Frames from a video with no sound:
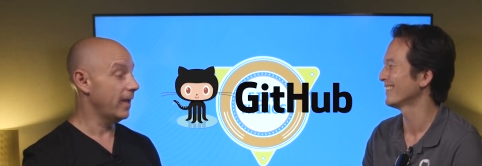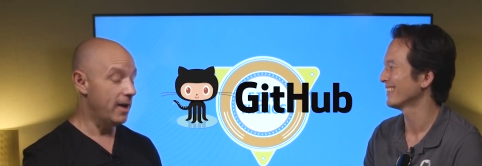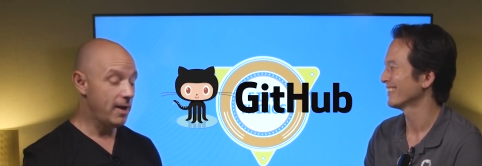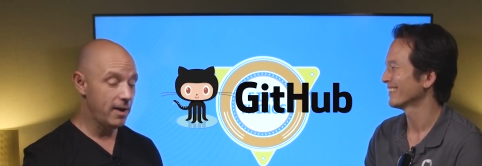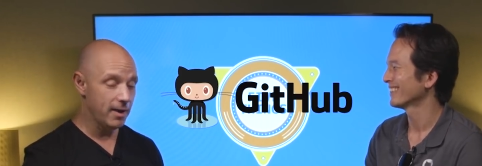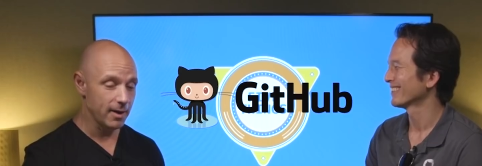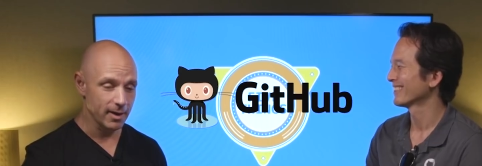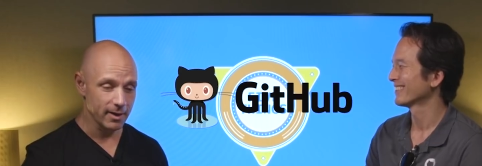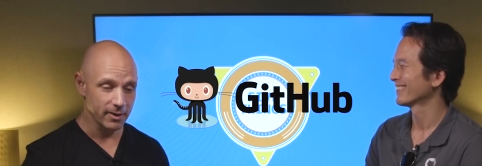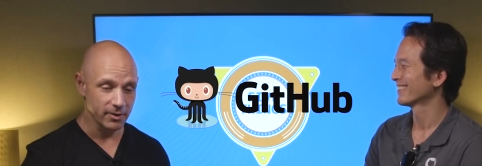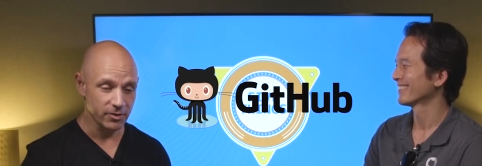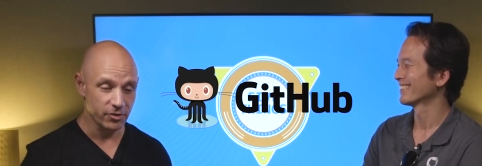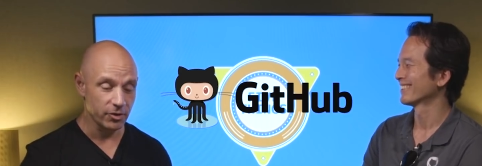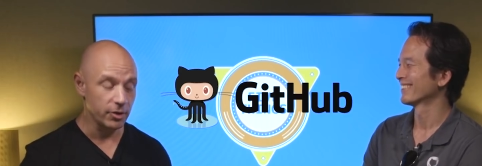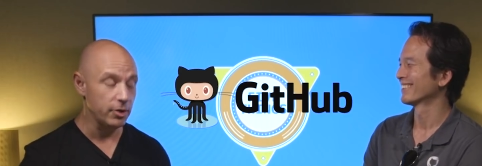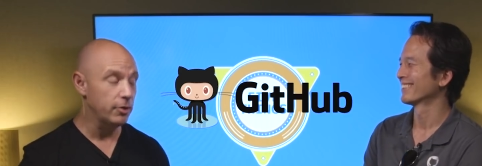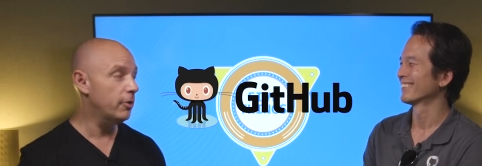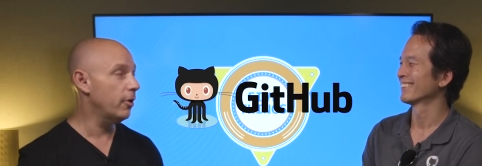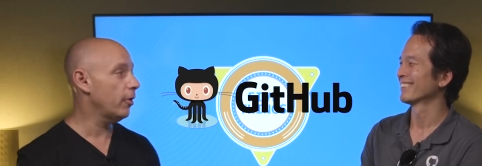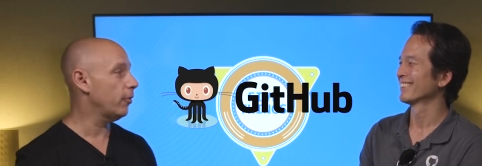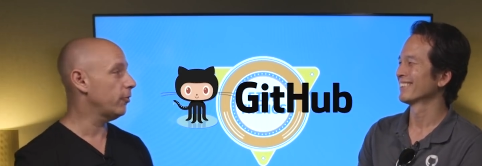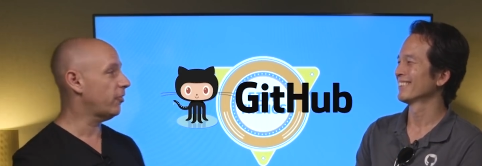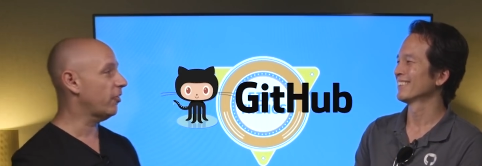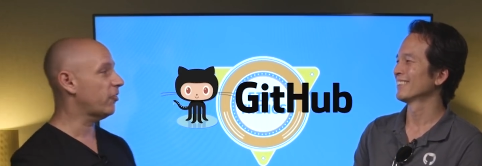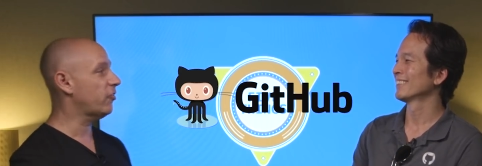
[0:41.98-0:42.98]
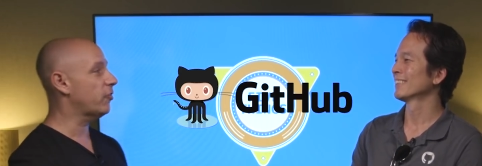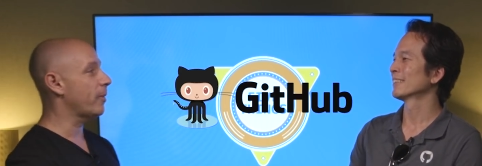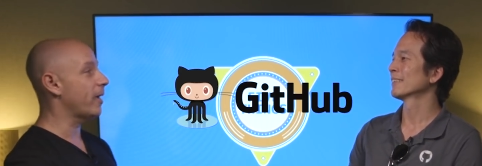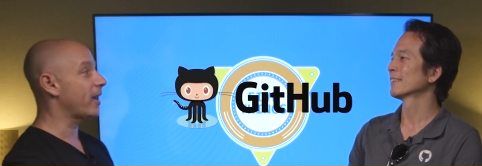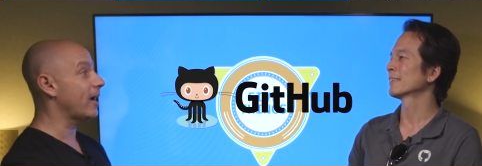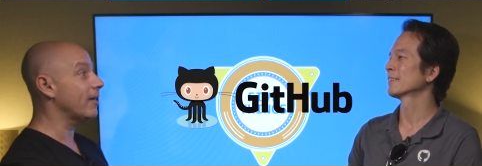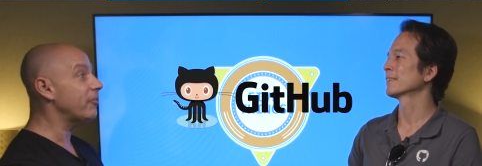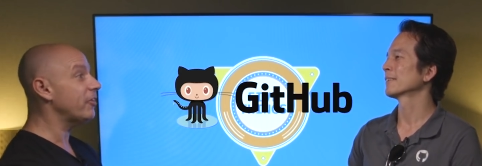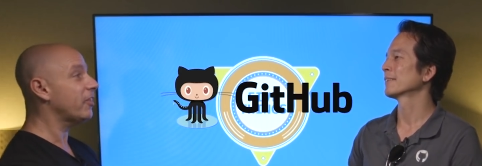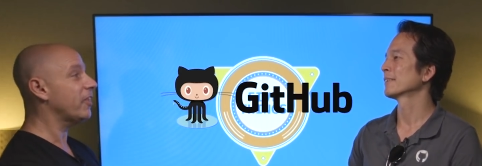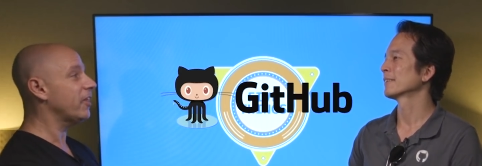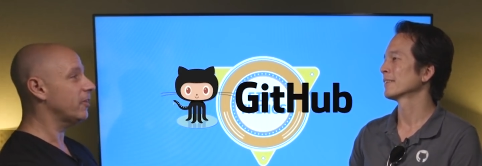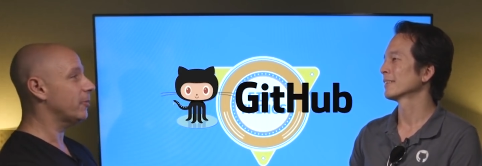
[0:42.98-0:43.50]
Speaker 1: yeah, so you know just about
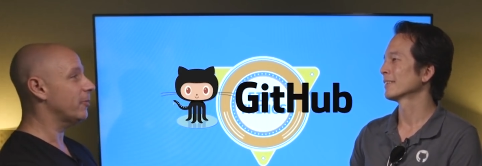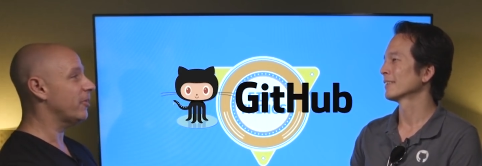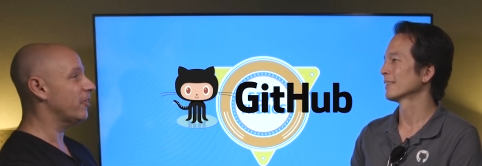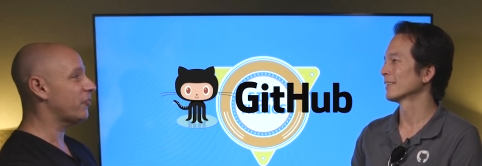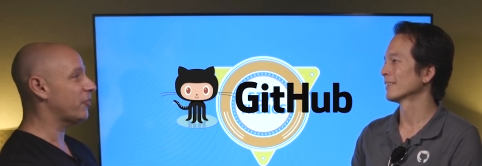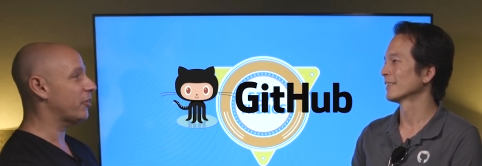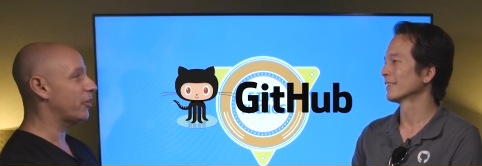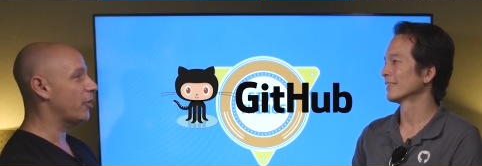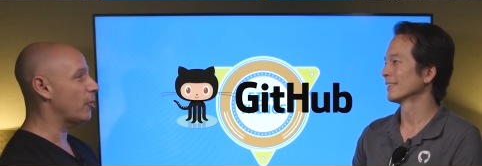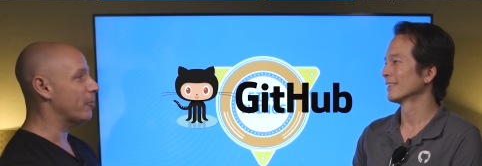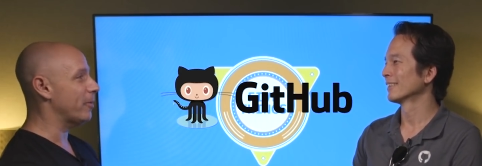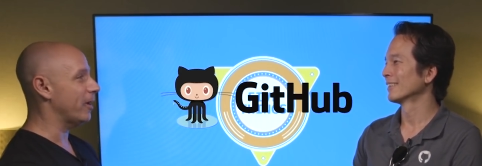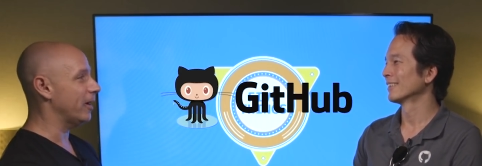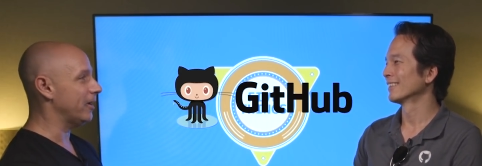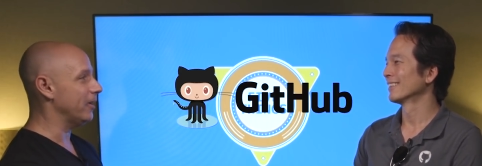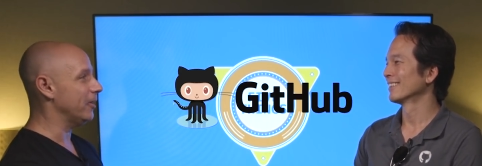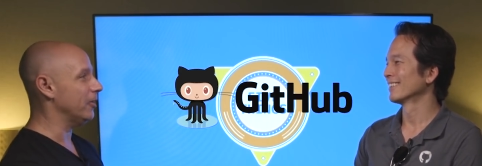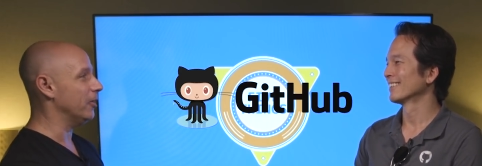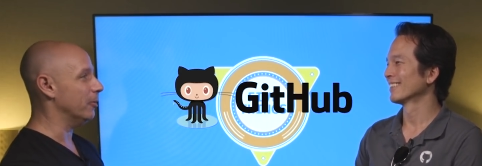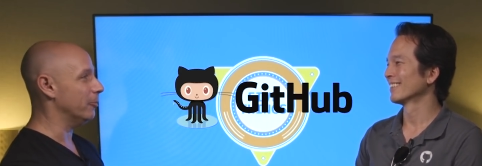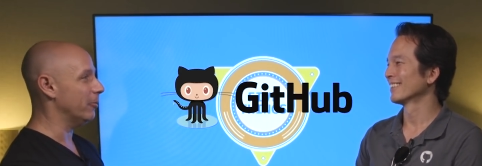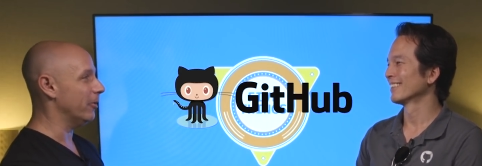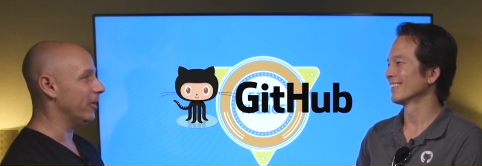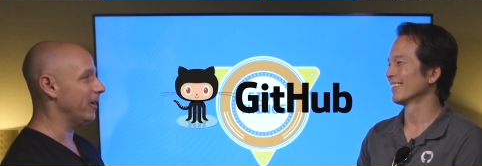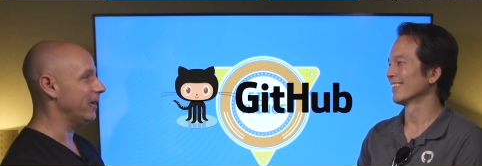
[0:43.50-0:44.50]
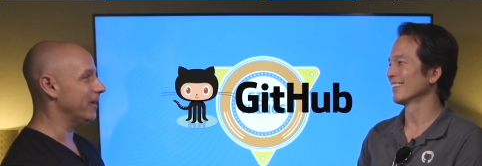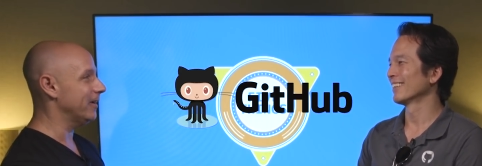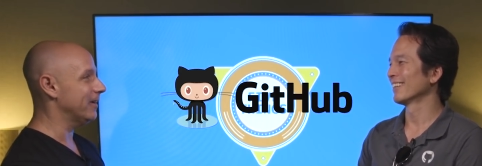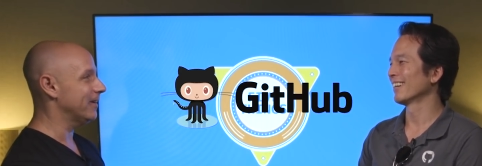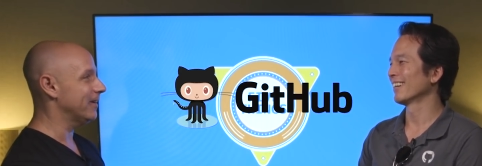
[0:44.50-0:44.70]
everything there is to know about GitHub, right?